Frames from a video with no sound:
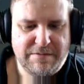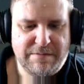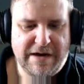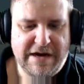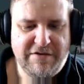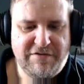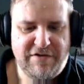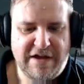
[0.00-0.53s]

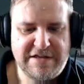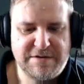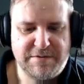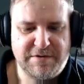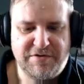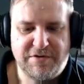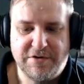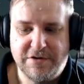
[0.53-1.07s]
My
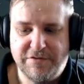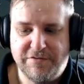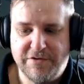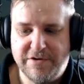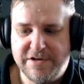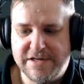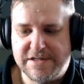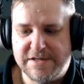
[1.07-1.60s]
inflatable Thunder
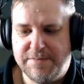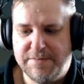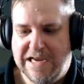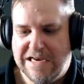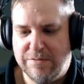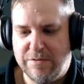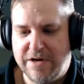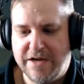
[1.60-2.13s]
Fury
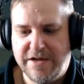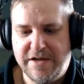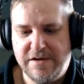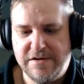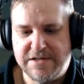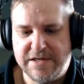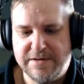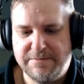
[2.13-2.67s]
disappeared when I
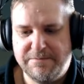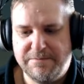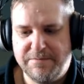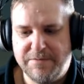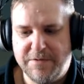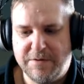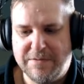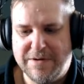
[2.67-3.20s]
used it
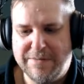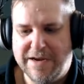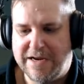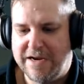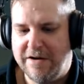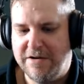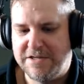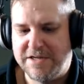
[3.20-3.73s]
on my
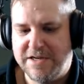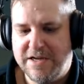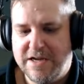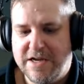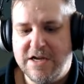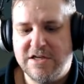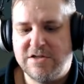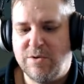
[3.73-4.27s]
main character,
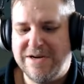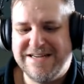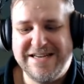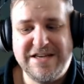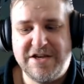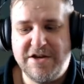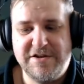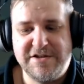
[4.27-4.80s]
so I
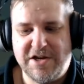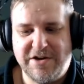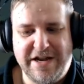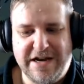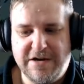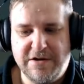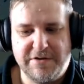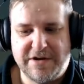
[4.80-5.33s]
didn't use it on
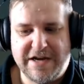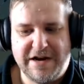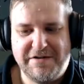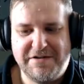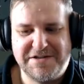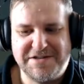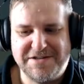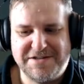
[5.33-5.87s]
any other
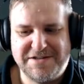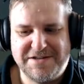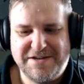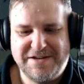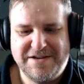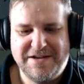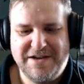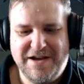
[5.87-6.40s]
characters,
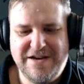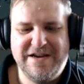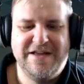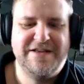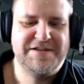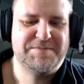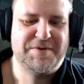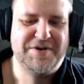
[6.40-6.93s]
and
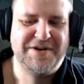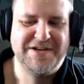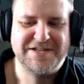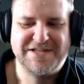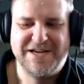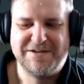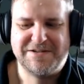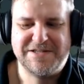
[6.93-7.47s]
yet it's
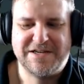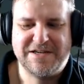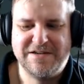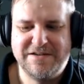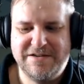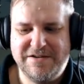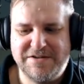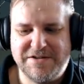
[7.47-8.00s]
pointless now because I
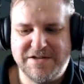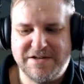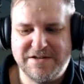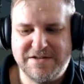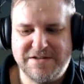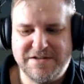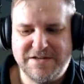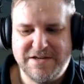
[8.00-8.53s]
can't use it,
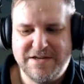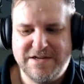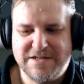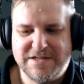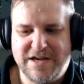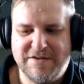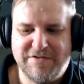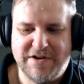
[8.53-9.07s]
because
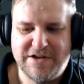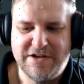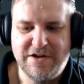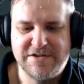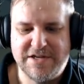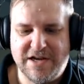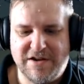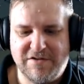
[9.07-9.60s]
it's like if I
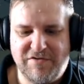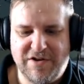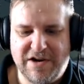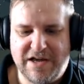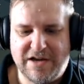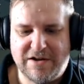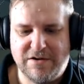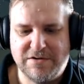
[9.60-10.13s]
use it, I'll feel
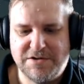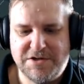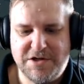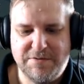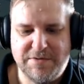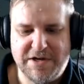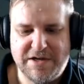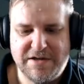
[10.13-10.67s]
like I'll
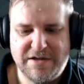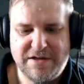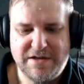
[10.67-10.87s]
consume it.